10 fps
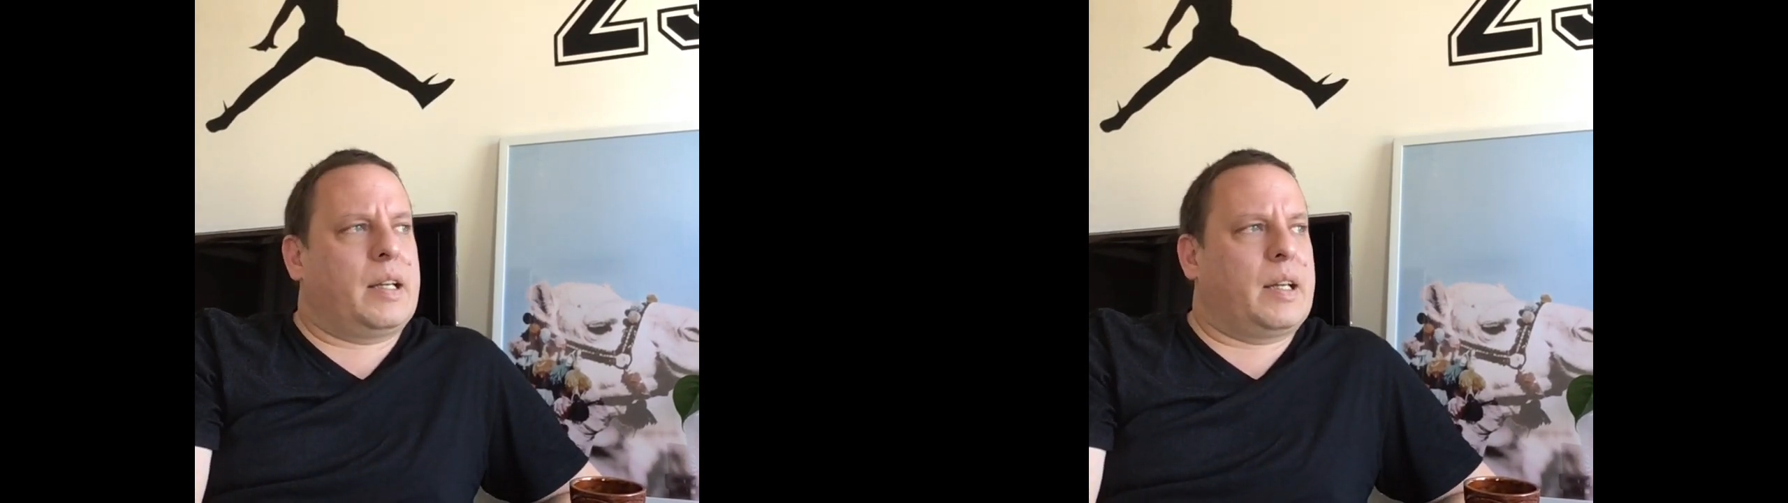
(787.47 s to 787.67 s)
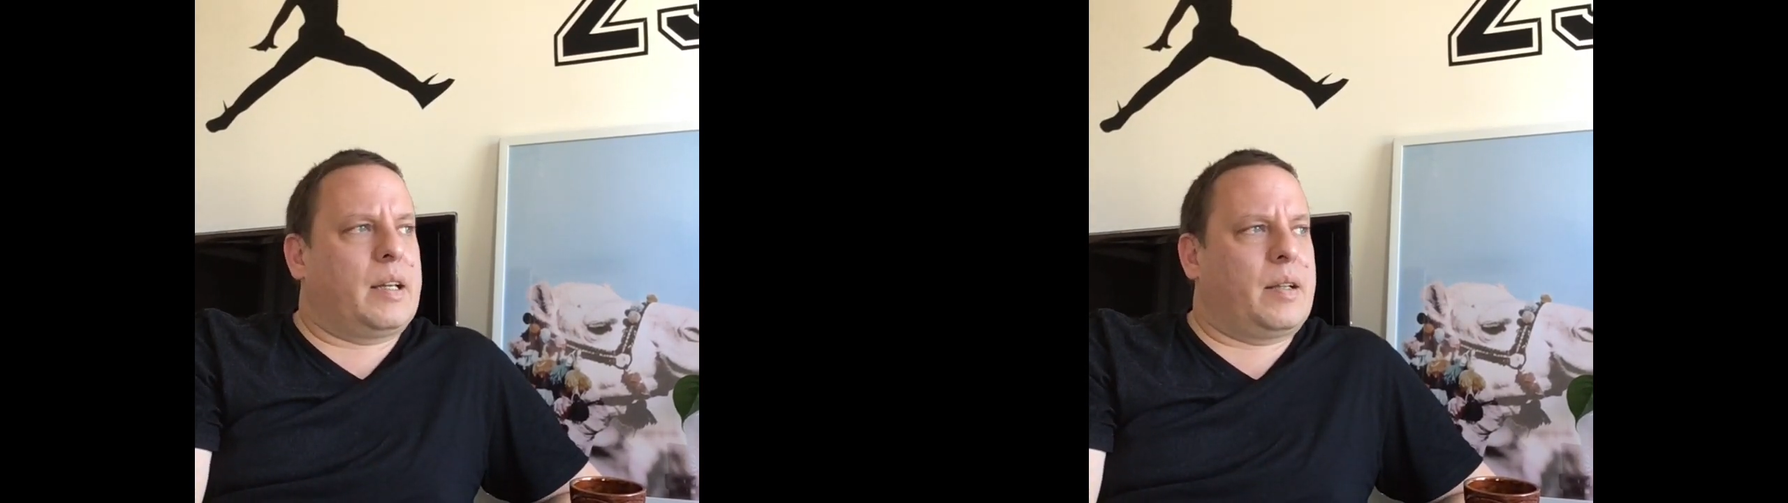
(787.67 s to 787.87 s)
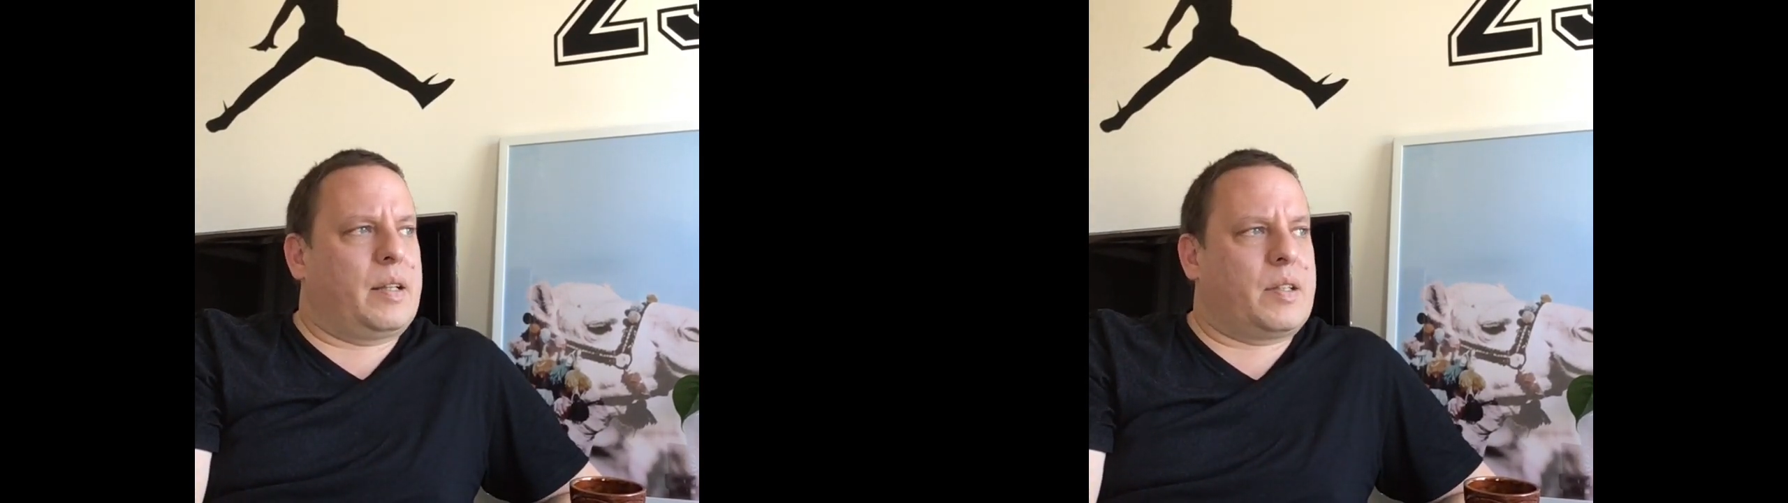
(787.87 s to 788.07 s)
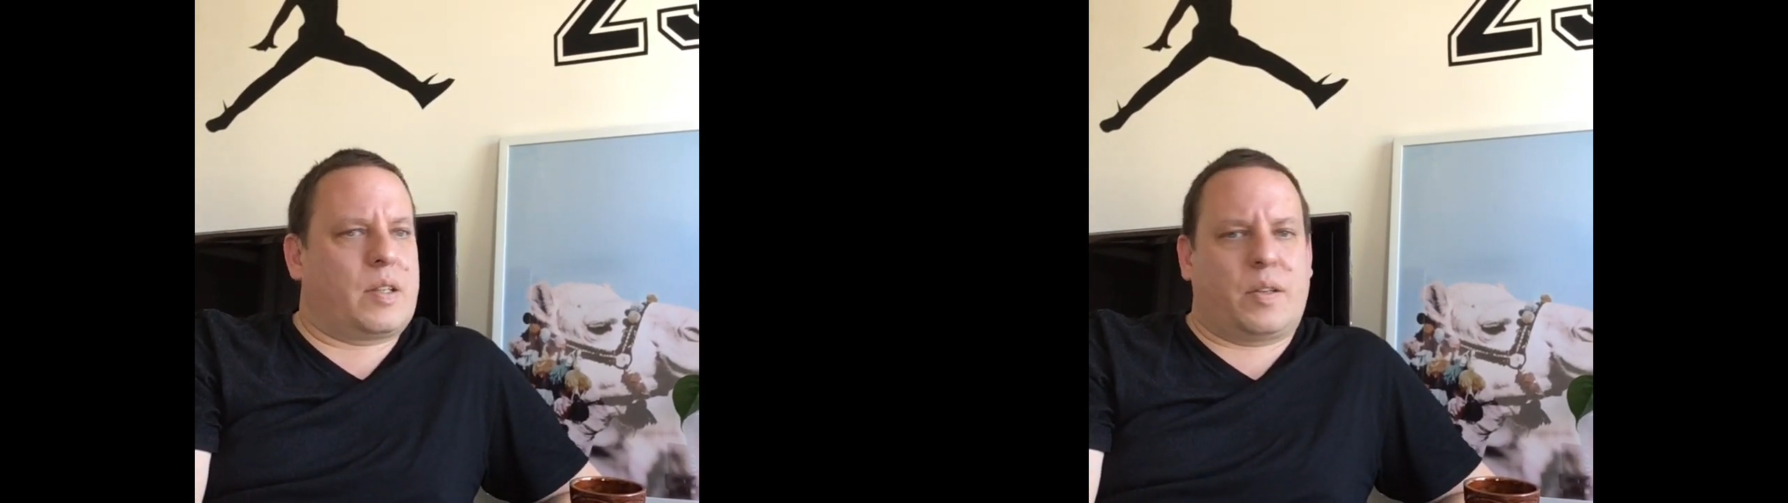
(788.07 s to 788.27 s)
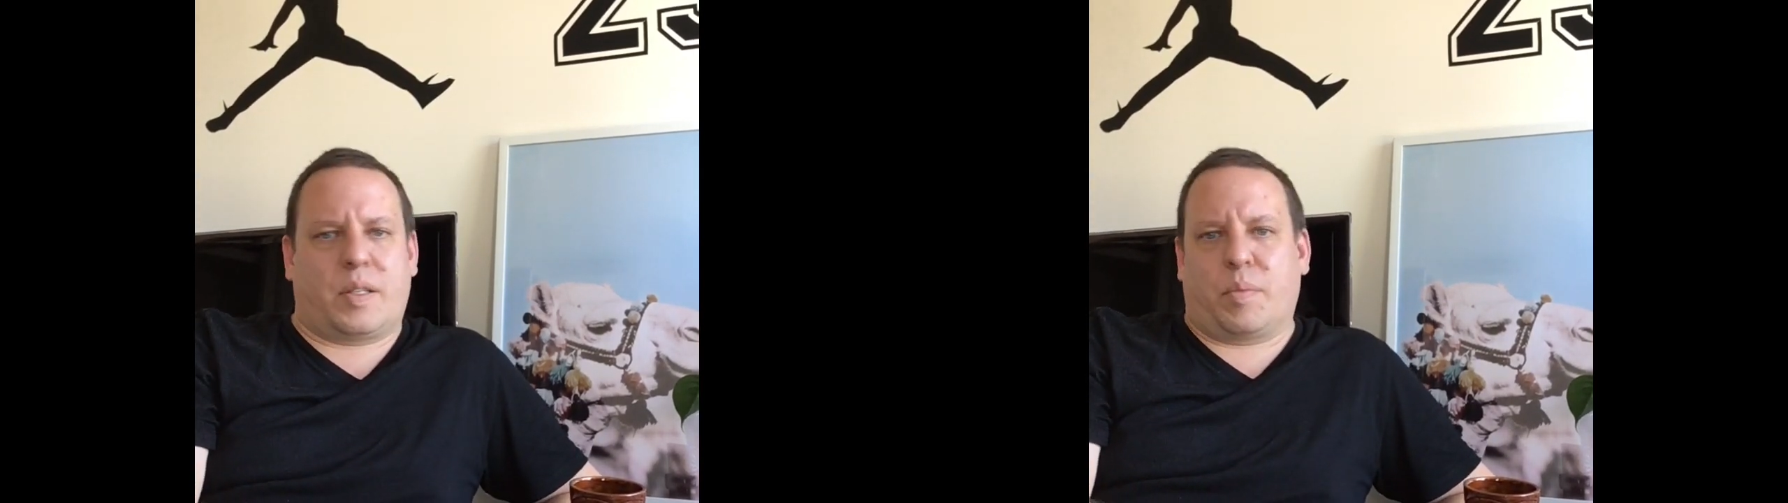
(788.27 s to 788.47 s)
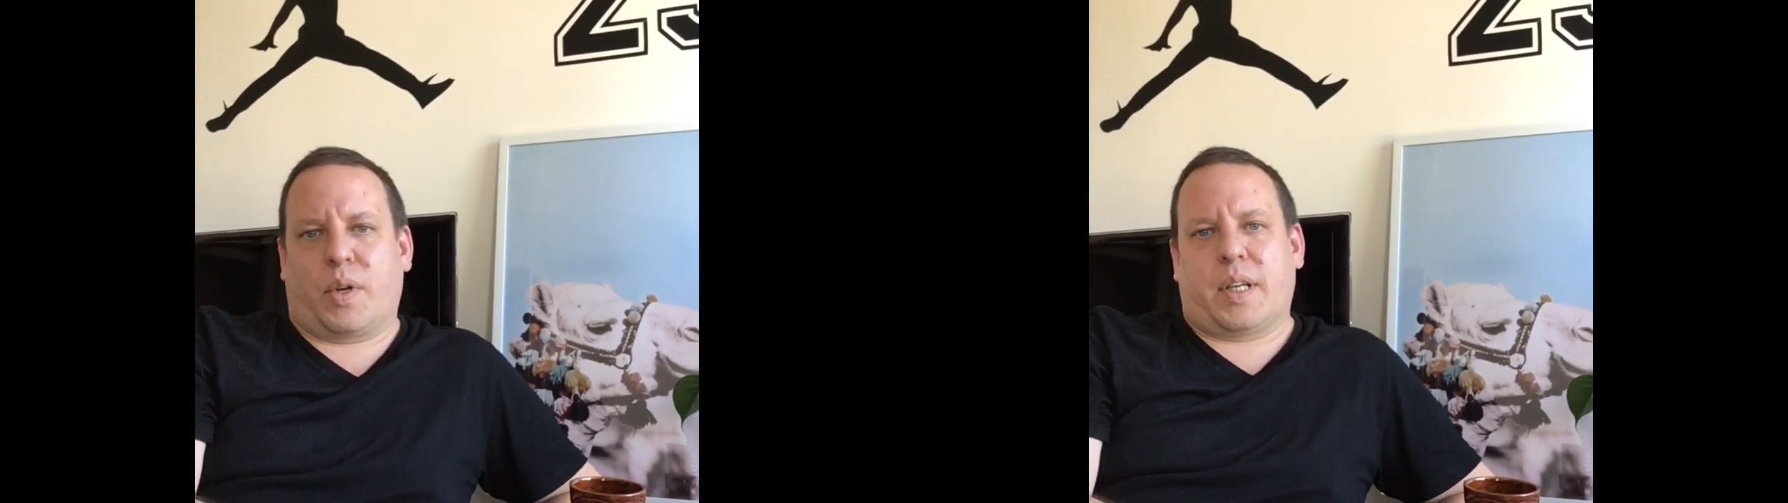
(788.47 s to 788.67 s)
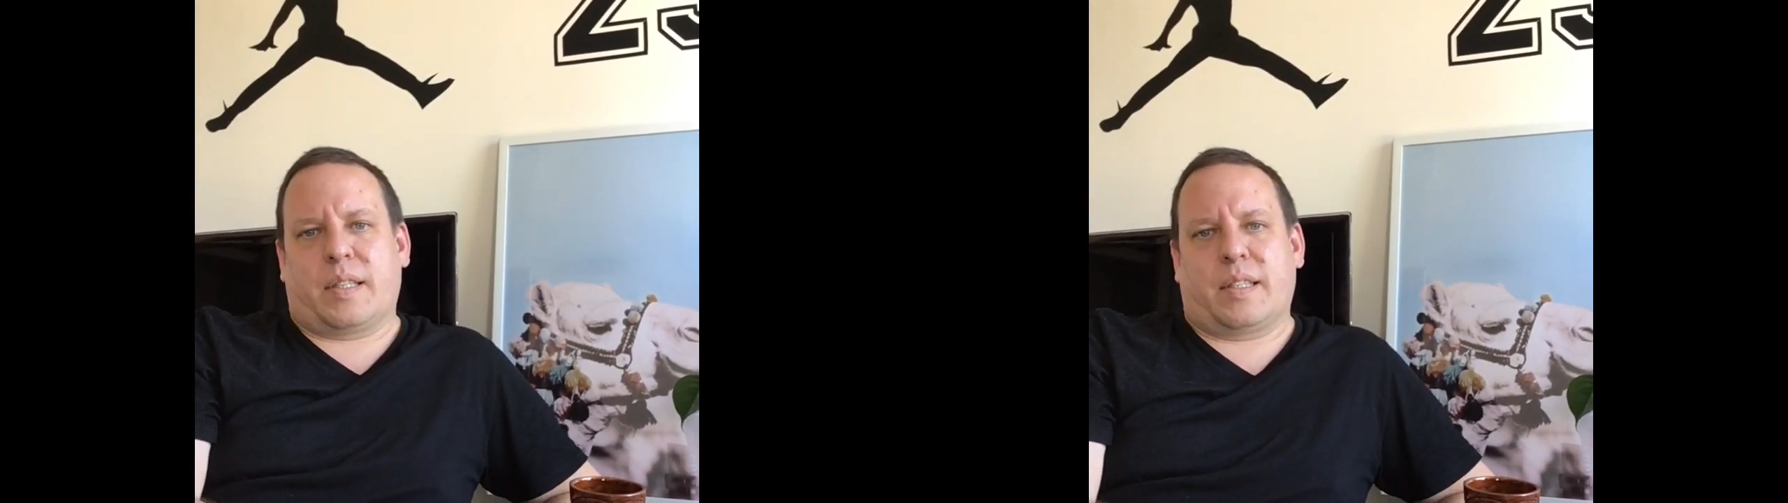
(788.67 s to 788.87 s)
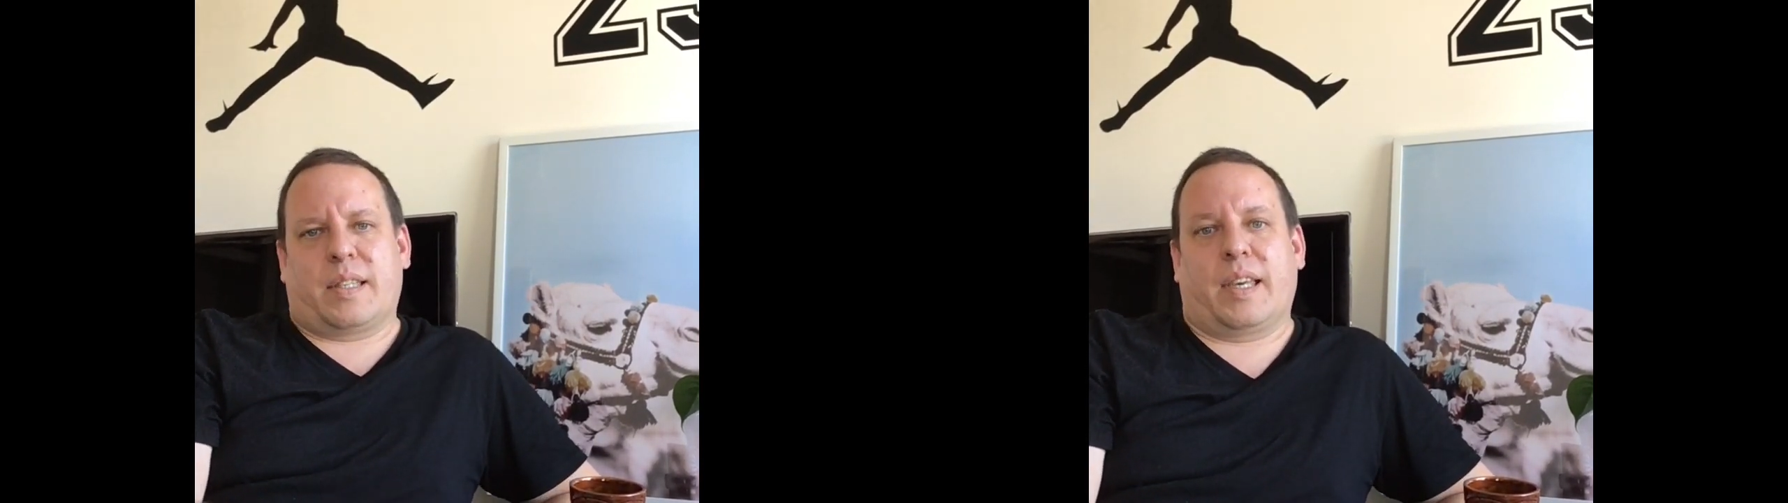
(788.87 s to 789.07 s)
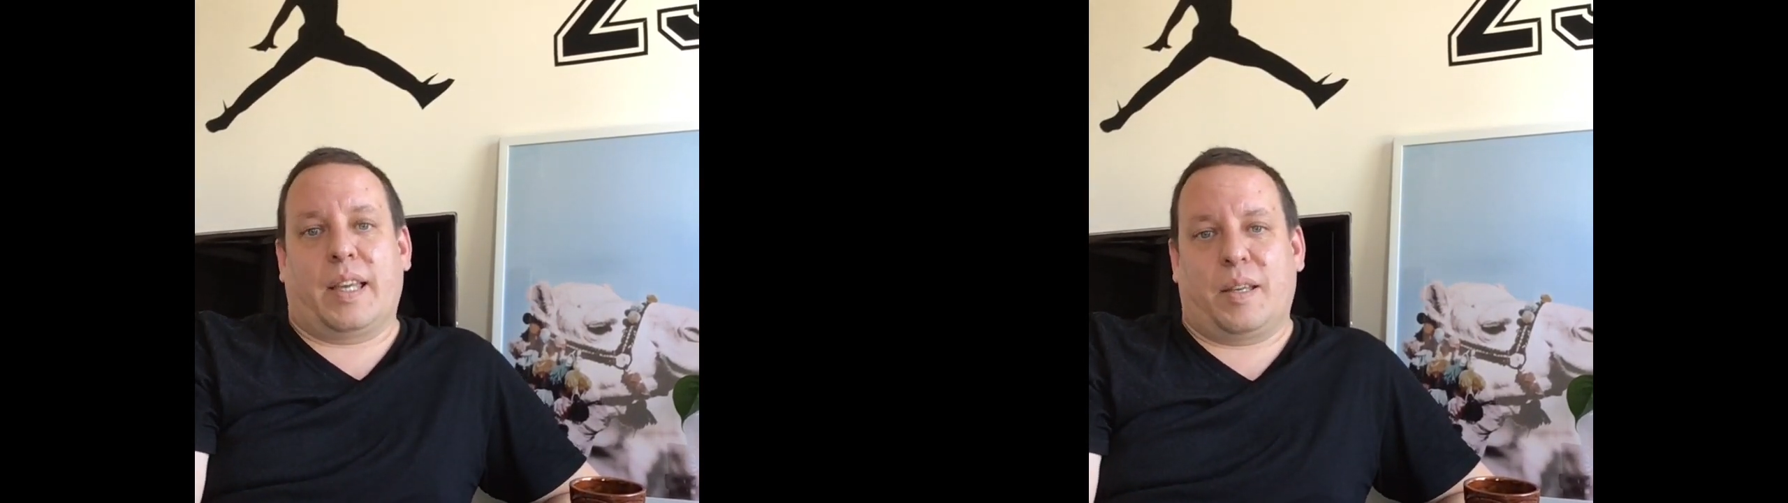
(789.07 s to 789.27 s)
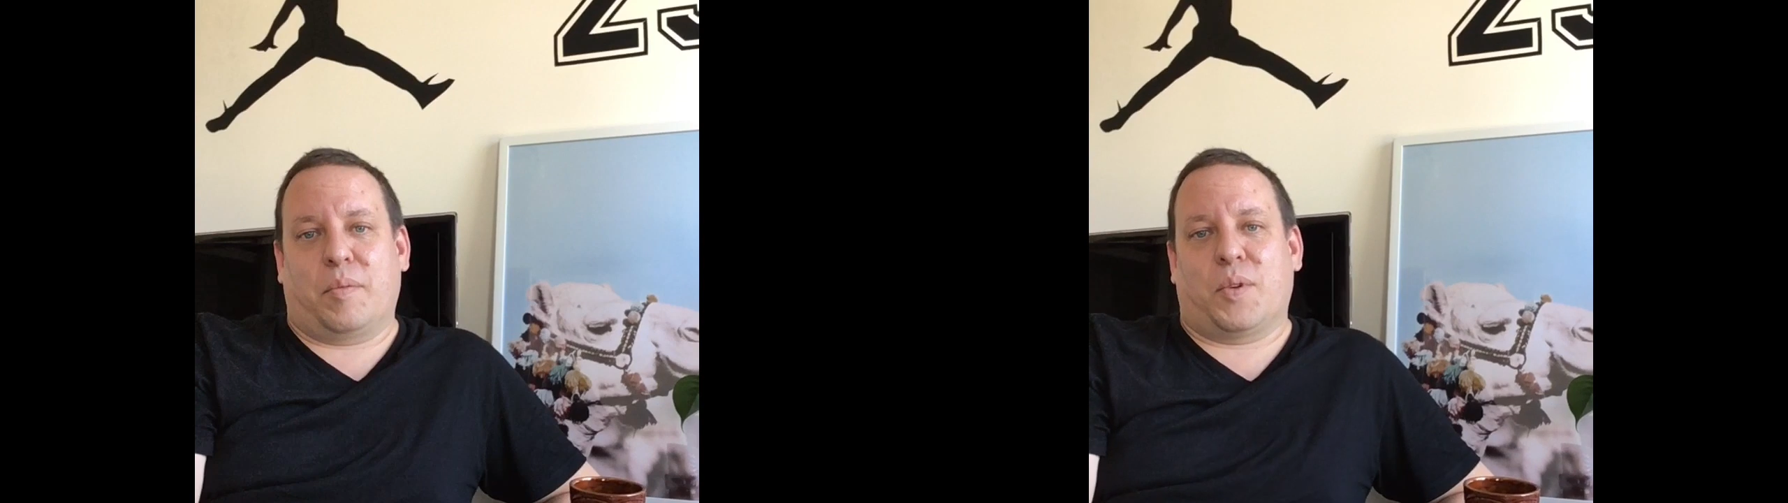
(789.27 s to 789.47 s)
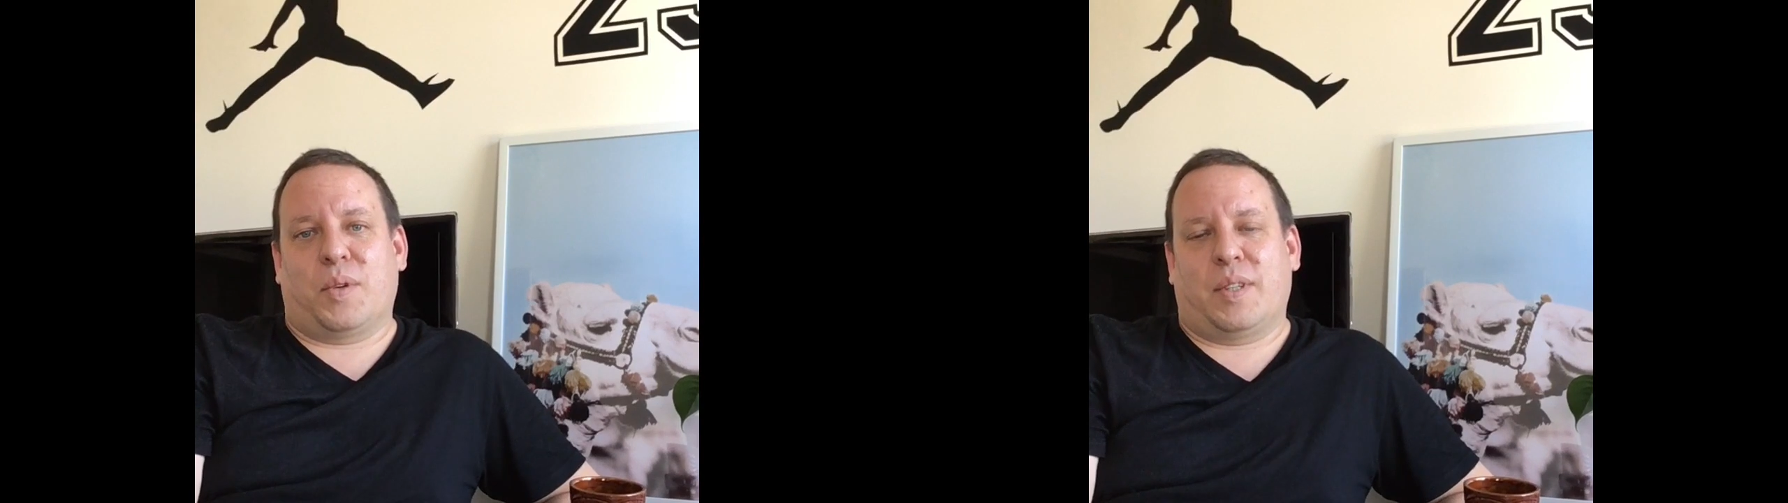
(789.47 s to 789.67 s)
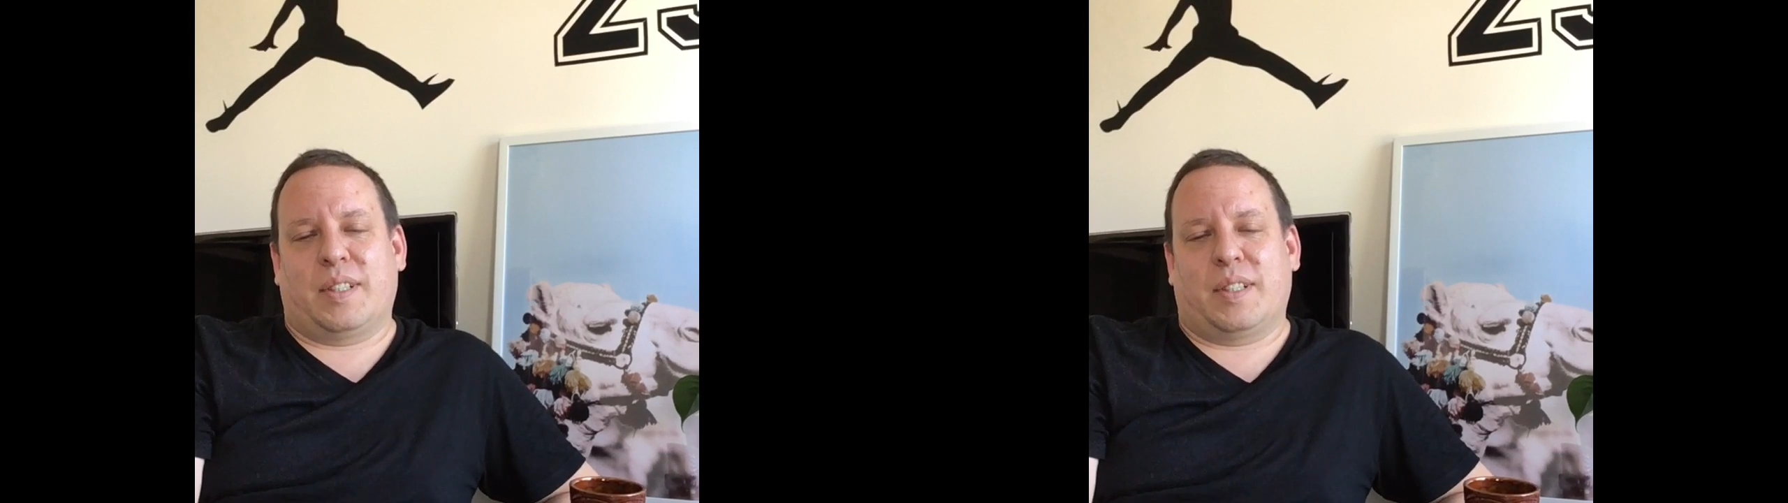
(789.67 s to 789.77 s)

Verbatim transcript: Uh, there's no surprises anymore.